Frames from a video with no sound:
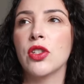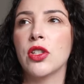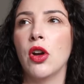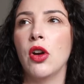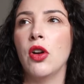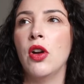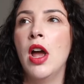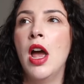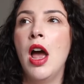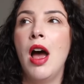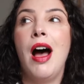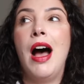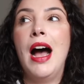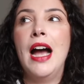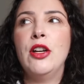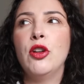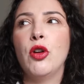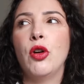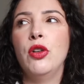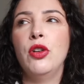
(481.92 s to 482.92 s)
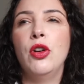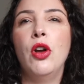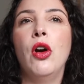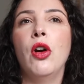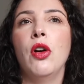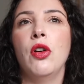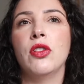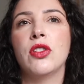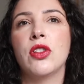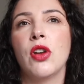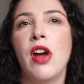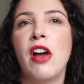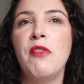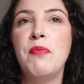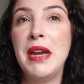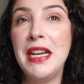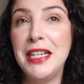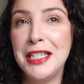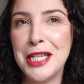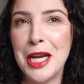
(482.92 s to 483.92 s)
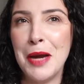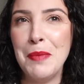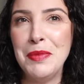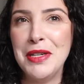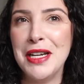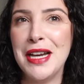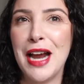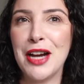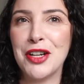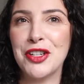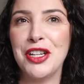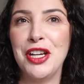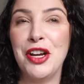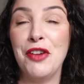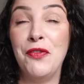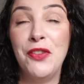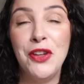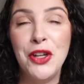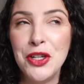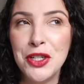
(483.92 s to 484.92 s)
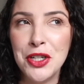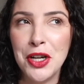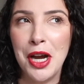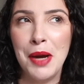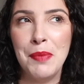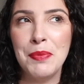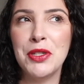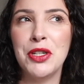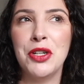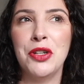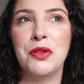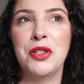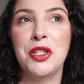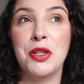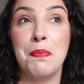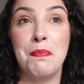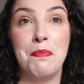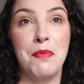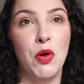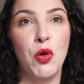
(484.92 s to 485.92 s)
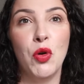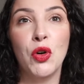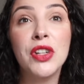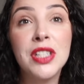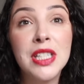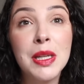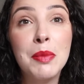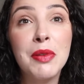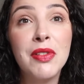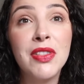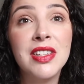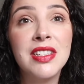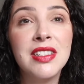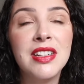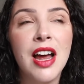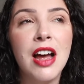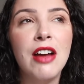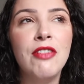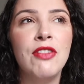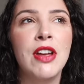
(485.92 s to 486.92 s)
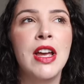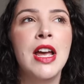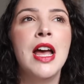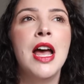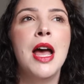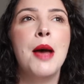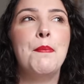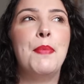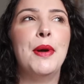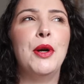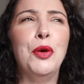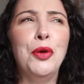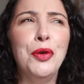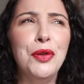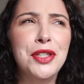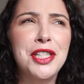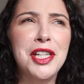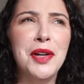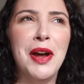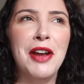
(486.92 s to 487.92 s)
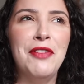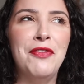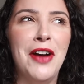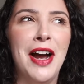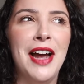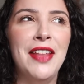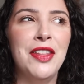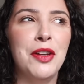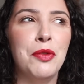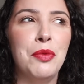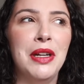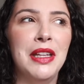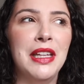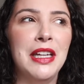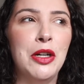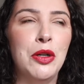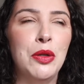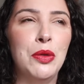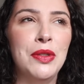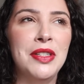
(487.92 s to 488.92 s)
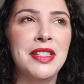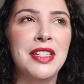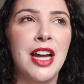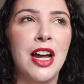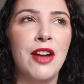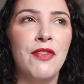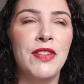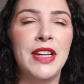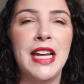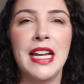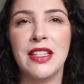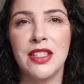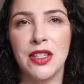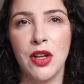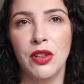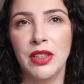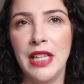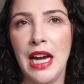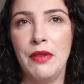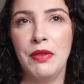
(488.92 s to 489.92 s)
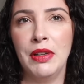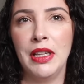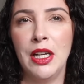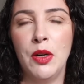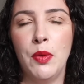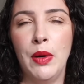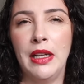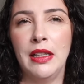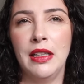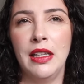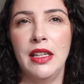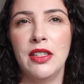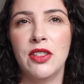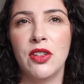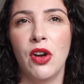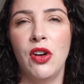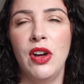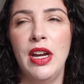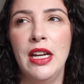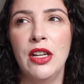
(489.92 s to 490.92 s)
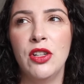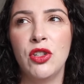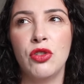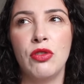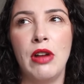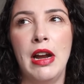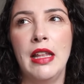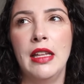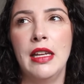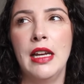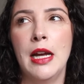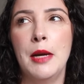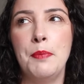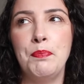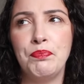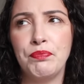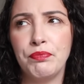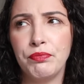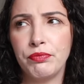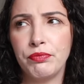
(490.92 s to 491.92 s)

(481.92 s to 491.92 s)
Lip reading: so I don't know. So I've been tempted actually a few times to order some of the stuff, but also I find the really cool stuff gets sold out really quickly. So in Australia,